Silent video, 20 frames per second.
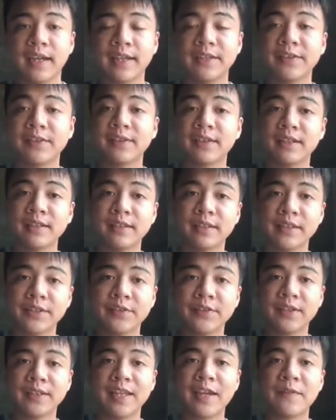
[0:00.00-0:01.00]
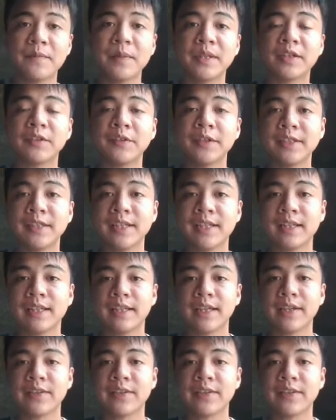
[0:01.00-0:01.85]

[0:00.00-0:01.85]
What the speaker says: and standards that have been critically